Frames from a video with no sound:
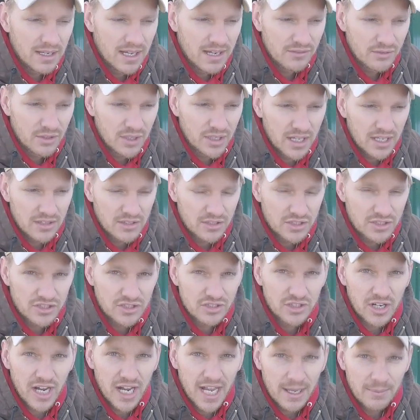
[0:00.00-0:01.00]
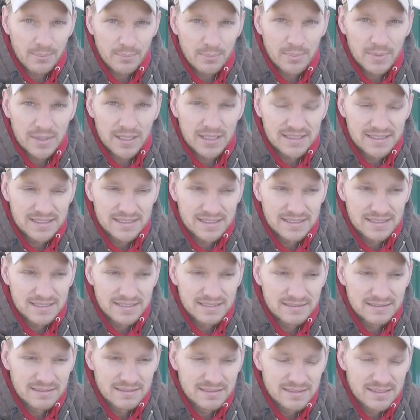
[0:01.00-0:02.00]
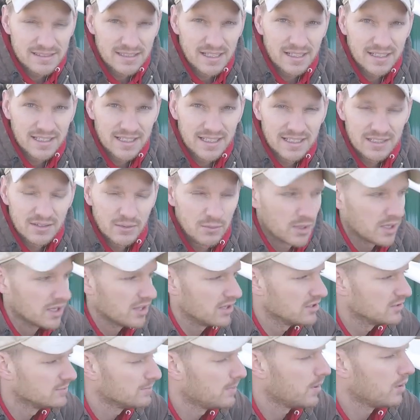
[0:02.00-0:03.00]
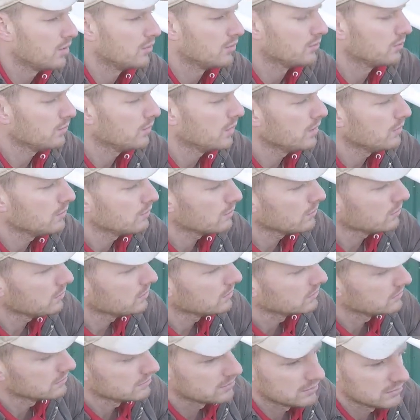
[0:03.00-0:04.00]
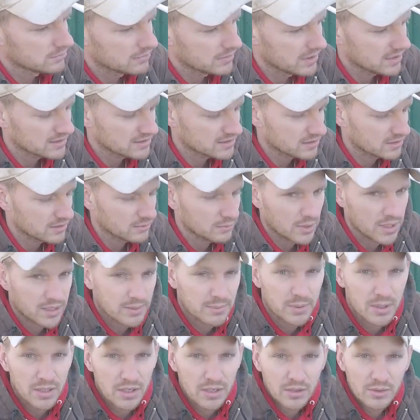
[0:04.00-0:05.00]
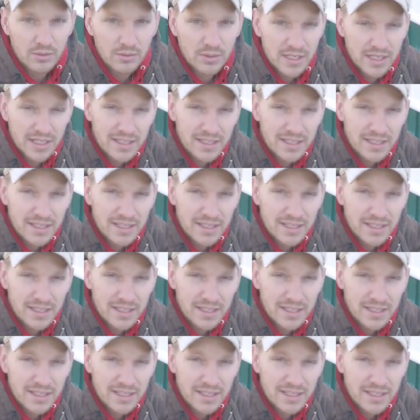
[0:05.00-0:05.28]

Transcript: every other strap is sunk into one of those poles whoa that's a good way to put a hole in